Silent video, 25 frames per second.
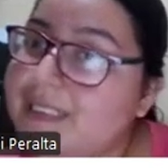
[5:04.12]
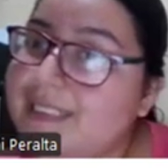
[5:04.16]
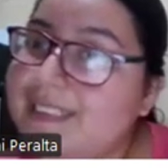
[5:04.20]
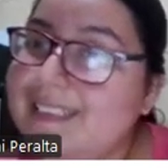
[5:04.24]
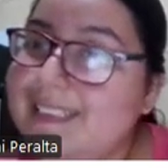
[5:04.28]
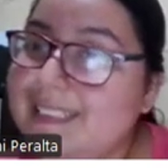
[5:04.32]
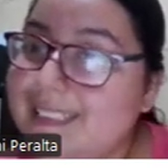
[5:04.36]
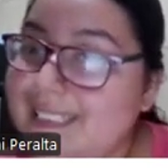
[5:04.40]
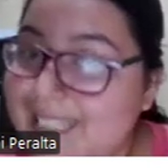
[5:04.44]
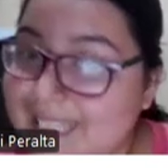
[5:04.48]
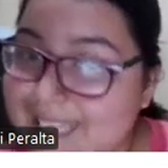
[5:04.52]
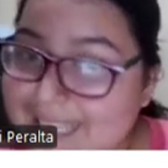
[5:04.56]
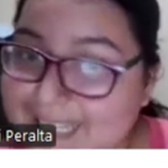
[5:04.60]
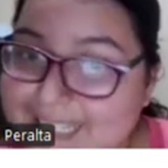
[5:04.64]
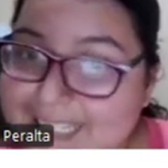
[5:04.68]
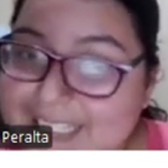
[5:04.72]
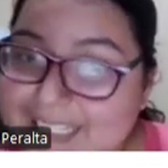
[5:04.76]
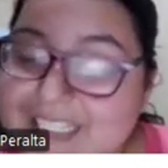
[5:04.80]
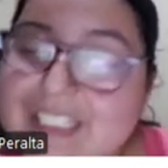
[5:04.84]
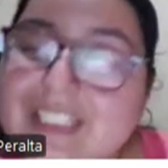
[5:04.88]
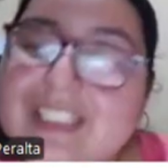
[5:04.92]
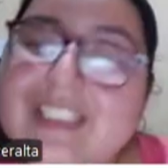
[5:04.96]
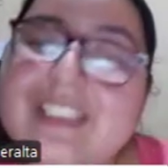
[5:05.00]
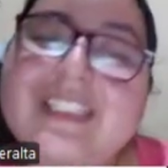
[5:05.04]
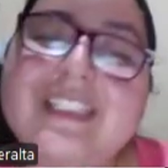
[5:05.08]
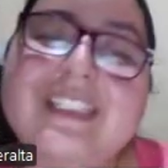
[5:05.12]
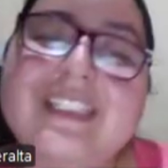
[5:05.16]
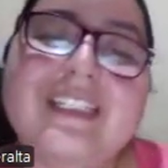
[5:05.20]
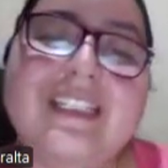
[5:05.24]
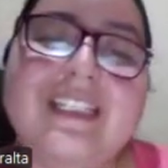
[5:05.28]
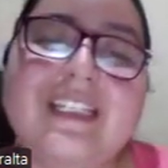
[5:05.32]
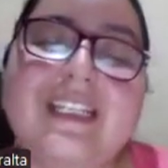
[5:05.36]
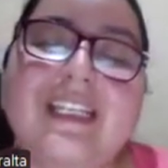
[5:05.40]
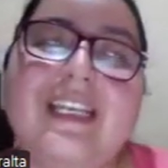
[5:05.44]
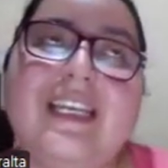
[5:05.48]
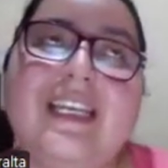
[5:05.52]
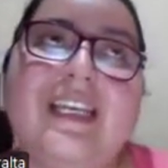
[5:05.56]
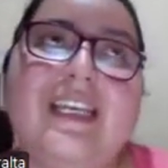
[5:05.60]
citation.
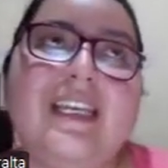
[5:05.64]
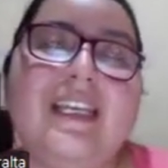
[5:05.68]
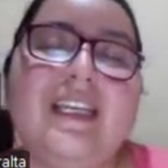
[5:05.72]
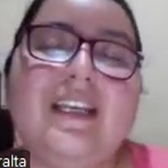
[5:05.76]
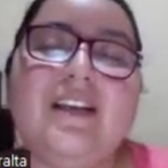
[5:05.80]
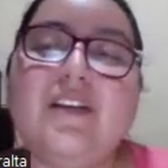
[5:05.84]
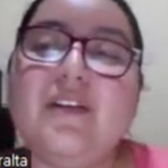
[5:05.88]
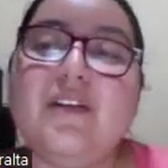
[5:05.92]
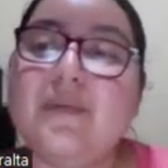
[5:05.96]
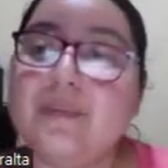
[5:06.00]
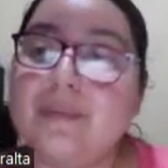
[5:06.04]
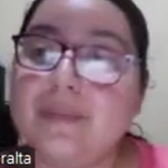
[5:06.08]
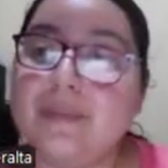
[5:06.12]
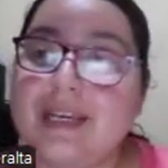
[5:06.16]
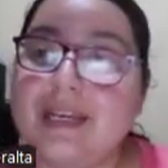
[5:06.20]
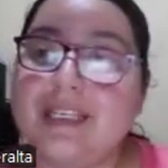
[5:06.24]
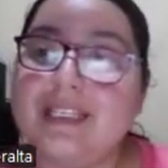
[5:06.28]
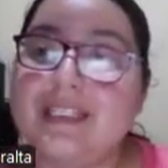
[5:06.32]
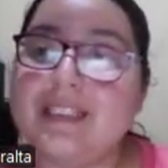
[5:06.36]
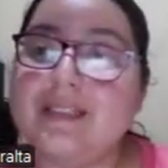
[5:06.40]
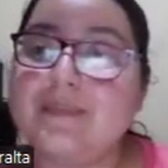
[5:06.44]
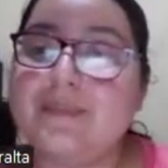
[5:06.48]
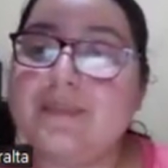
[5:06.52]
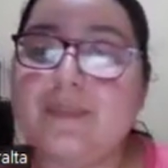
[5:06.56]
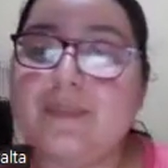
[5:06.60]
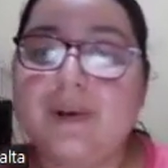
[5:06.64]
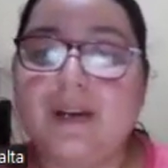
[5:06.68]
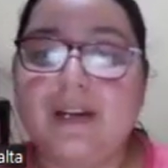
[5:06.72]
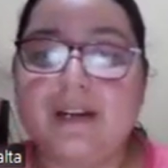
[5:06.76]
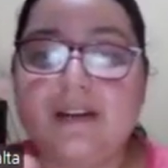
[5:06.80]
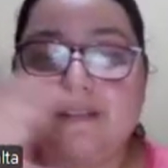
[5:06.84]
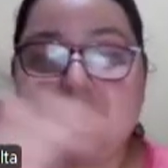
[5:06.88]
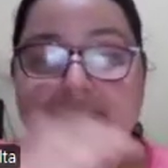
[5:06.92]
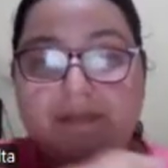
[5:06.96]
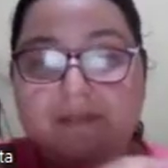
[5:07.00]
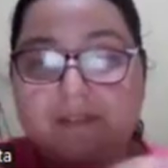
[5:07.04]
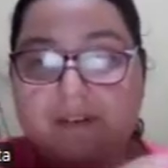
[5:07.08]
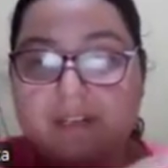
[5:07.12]
It combines
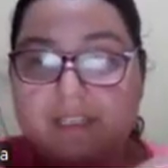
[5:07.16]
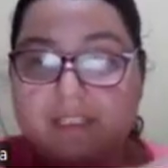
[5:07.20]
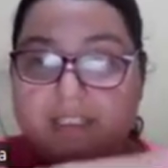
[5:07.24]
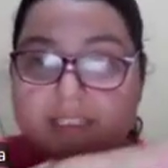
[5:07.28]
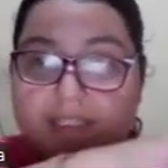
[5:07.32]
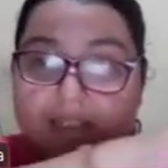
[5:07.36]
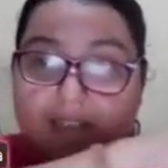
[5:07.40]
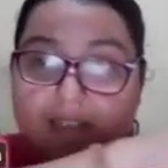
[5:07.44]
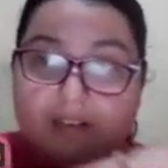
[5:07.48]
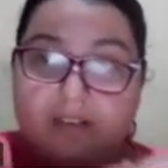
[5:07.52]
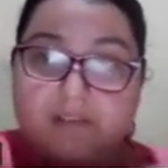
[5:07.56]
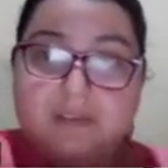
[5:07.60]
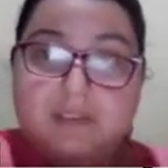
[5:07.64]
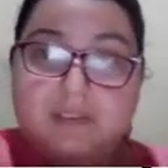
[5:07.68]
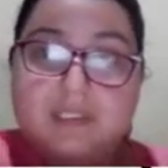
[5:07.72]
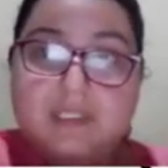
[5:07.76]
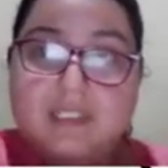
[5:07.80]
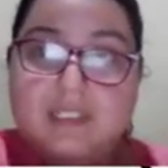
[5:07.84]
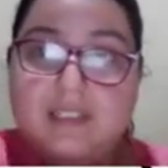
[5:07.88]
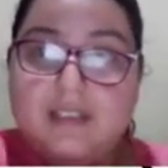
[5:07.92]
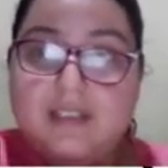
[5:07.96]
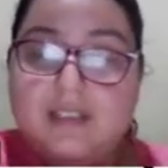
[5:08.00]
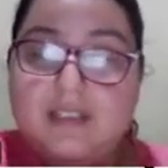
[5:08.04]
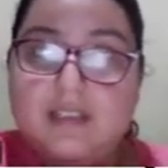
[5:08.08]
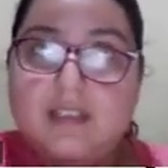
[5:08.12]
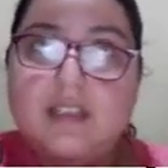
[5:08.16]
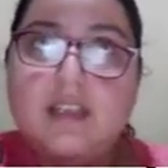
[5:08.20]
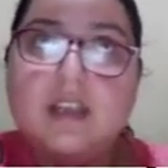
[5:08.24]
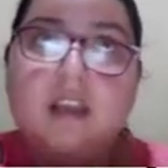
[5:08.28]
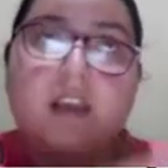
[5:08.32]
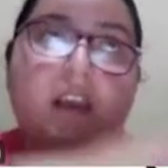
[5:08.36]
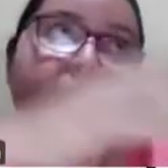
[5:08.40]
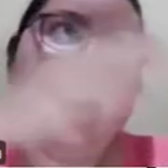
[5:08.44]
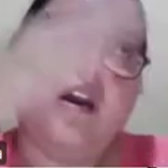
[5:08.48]
paraphrase content,